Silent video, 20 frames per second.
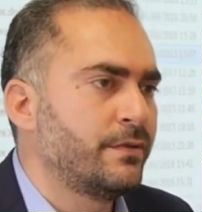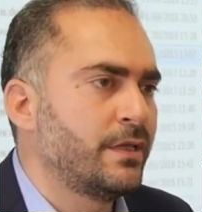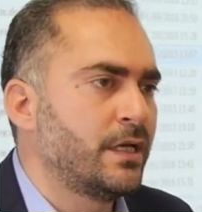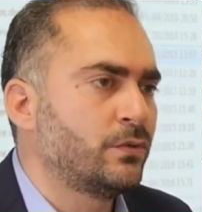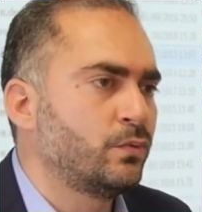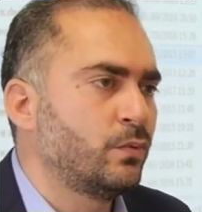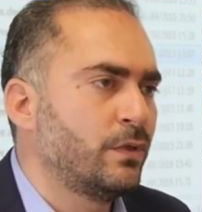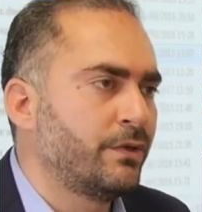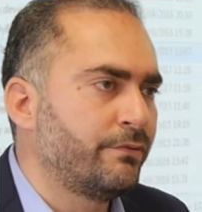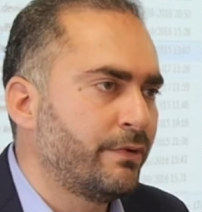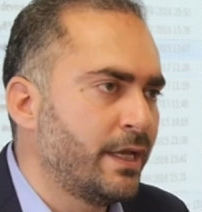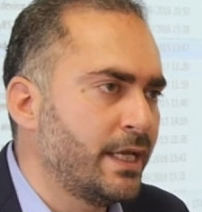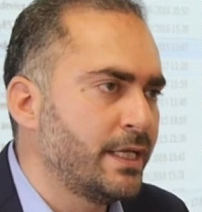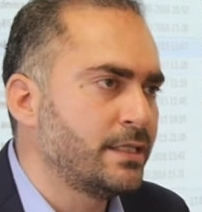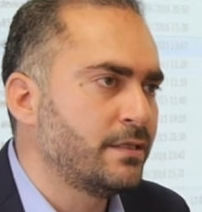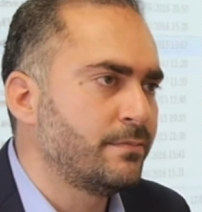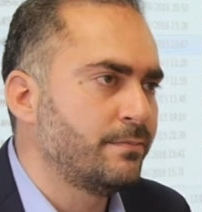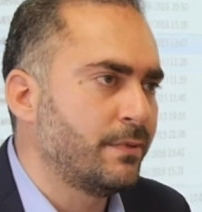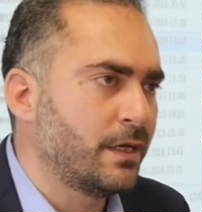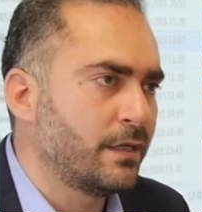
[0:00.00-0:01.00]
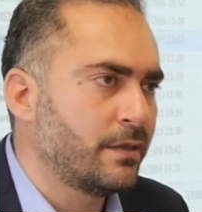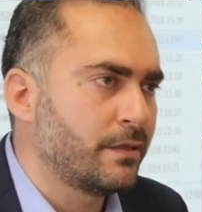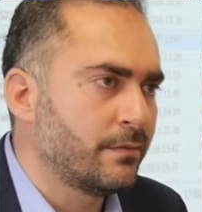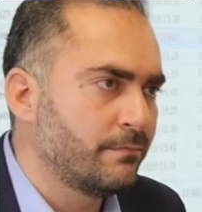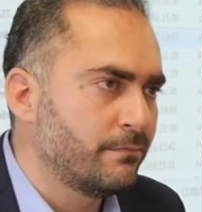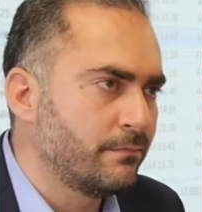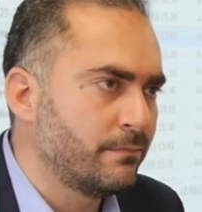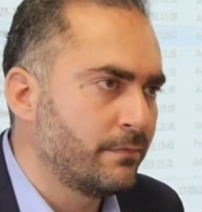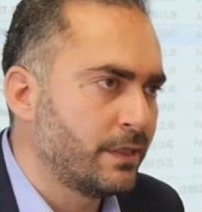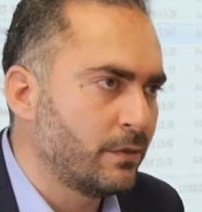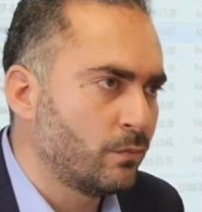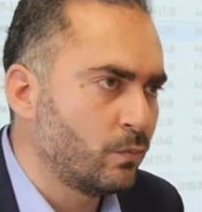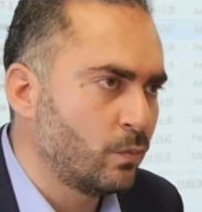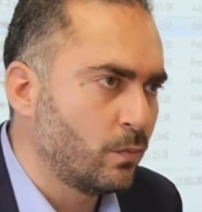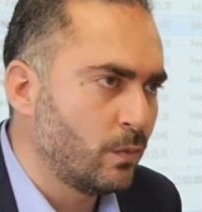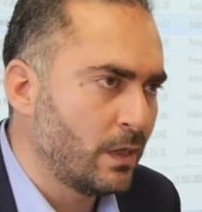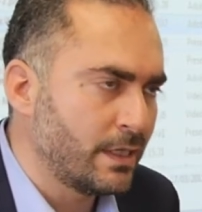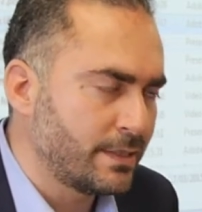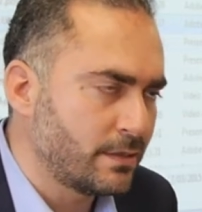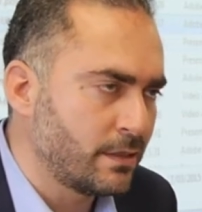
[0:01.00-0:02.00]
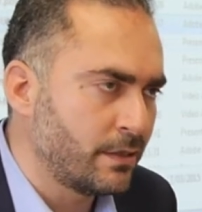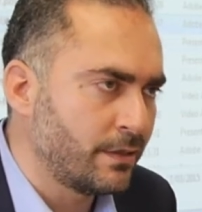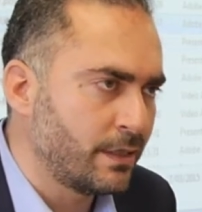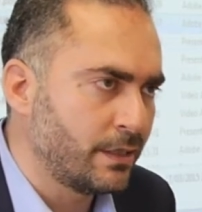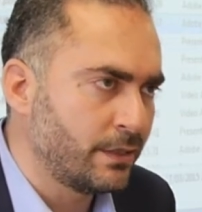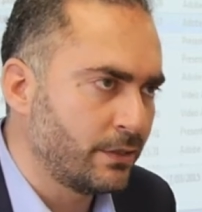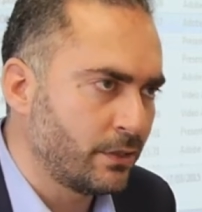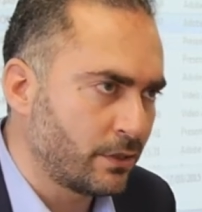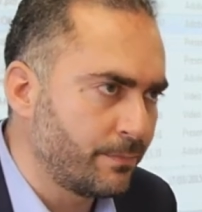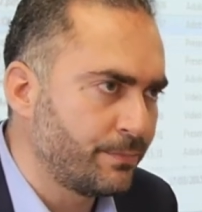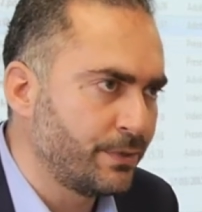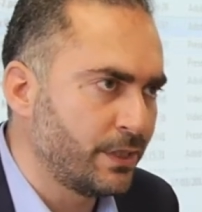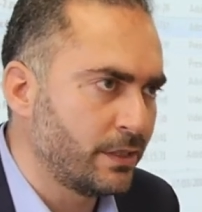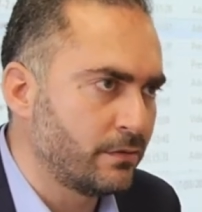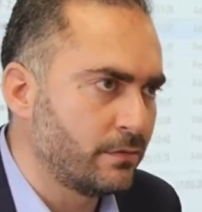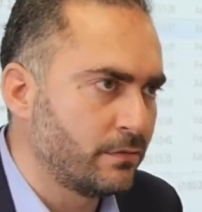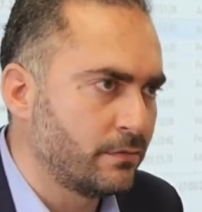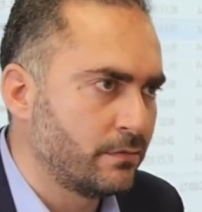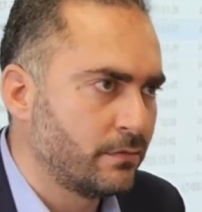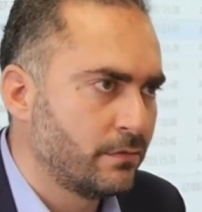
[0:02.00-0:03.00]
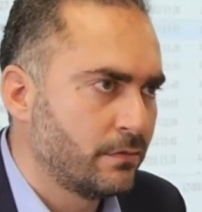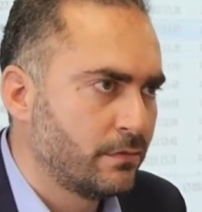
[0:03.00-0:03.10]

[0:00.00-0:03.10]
that were raised by the European